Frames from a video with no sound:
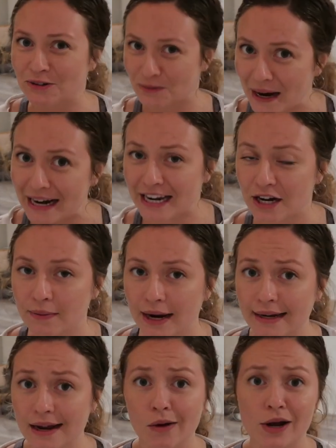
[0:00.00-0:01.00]
So right here,
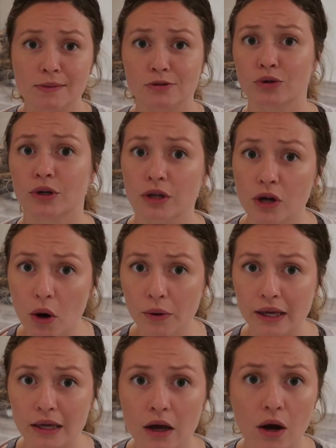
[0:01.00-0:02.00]
right now, absolutely
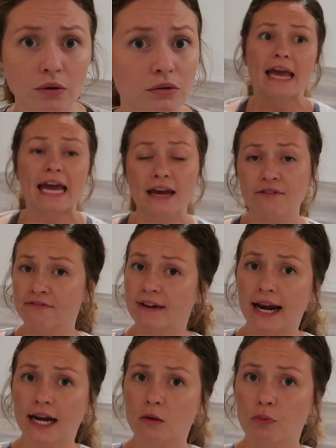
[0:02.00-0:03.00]
no ego. If
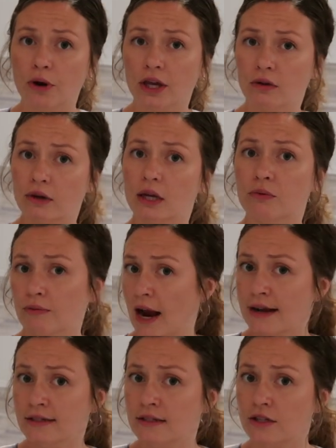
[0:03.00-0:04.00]
at any point you need
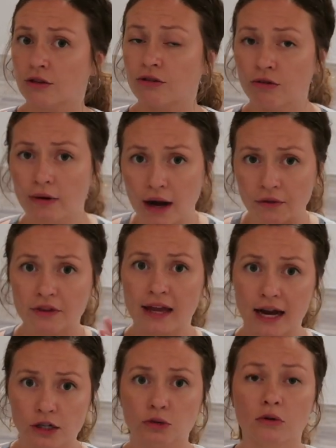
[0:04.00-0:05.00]
rest throughout the
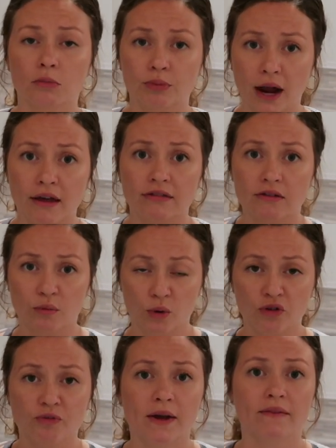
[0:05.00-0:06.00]
actual breath to
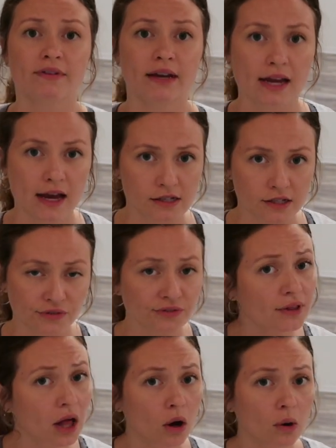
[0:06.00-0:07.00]
movement vinyasa
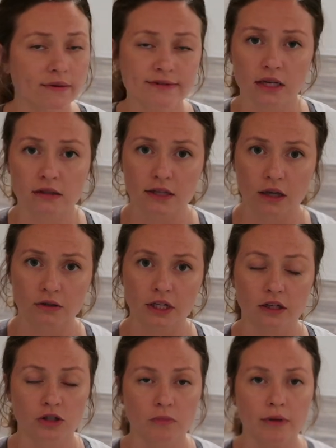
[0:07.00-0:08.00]
flow of sun
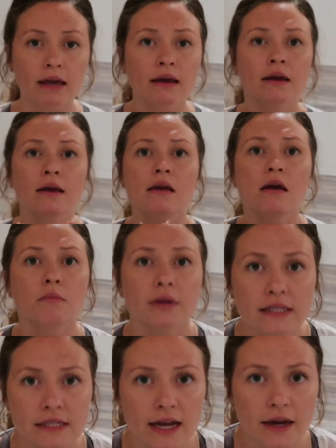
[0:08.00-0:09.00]
salutation B,
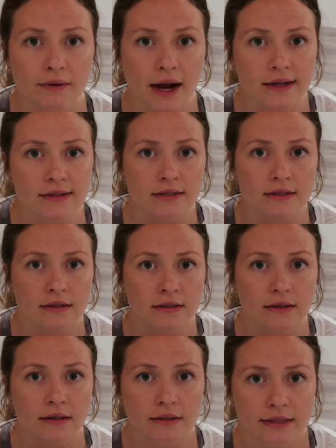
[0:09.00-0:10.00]
please take rest,
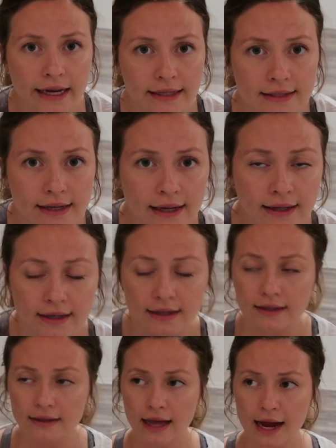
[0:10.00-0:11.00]
take a seat,
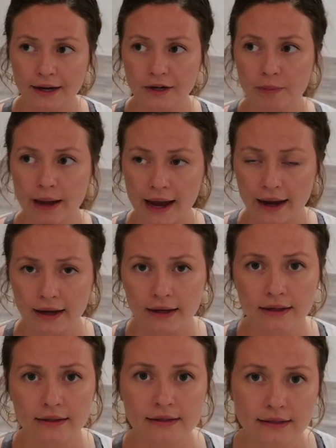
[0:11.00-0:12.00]
lie on your
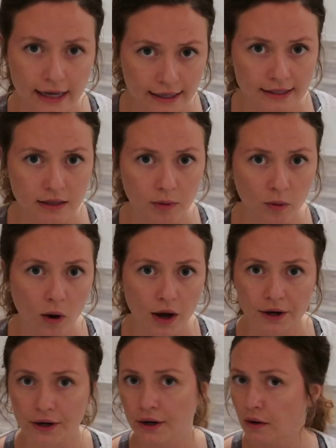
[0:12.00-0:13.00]
back, get a sip of
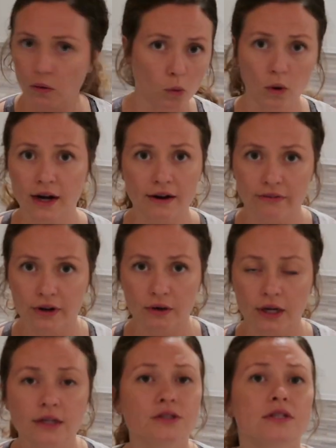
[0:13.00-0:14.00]
water, whatever you
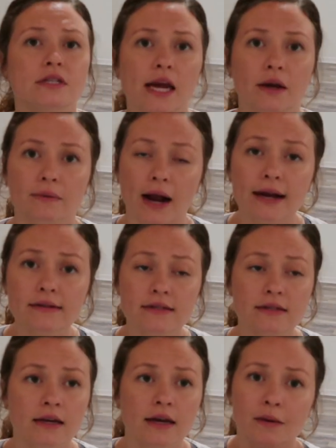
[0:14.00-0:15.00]
need, just take
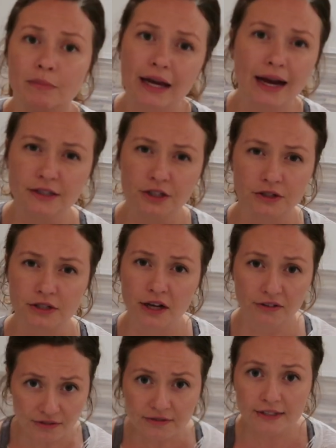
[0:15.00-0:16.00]
rest. Be kind to
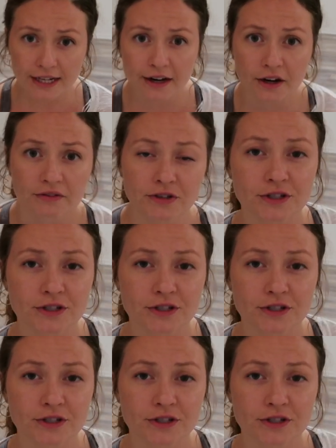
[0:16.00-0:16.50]
yourself, take care of